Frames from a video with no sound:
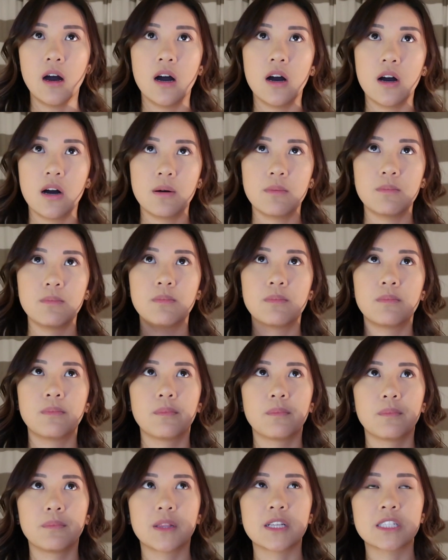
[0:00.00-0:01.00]

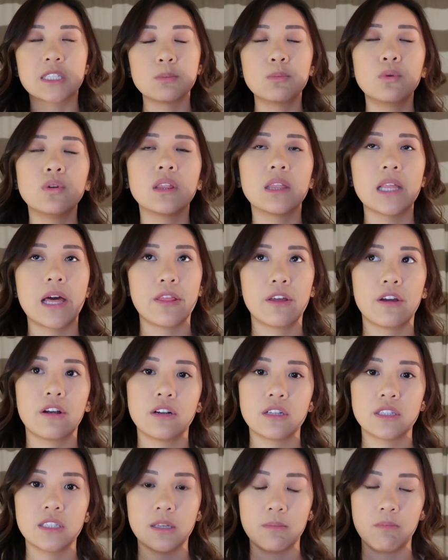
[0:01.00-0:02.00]
The smooth
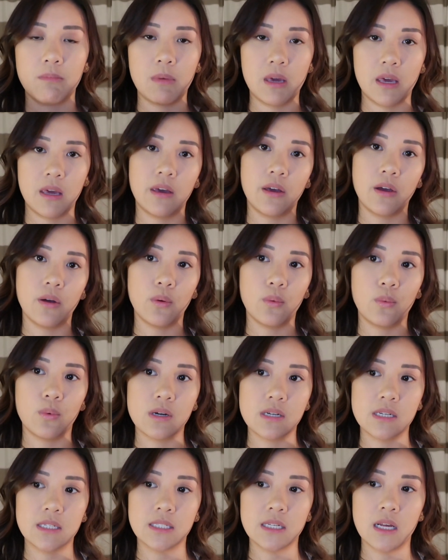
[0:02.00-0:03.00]
leather to me
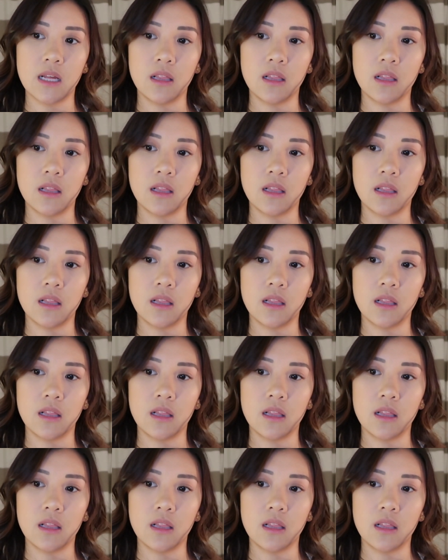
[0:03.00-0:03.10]
was